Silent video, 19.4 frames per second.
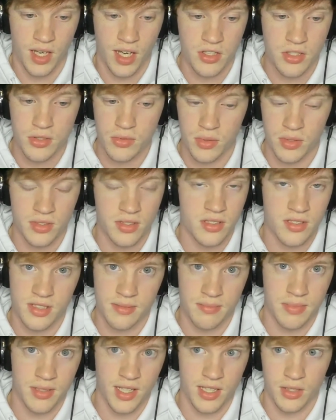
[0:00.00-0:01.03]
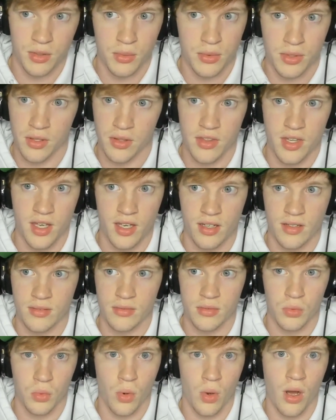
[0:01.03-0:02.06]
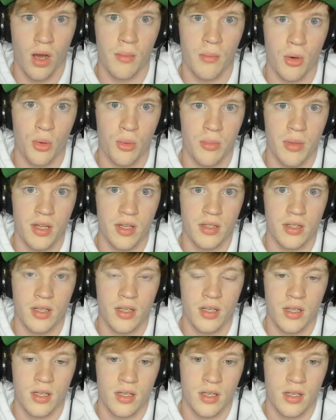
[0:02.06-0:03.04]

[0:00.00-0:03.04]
I just want this to be like a real thing, raw moment.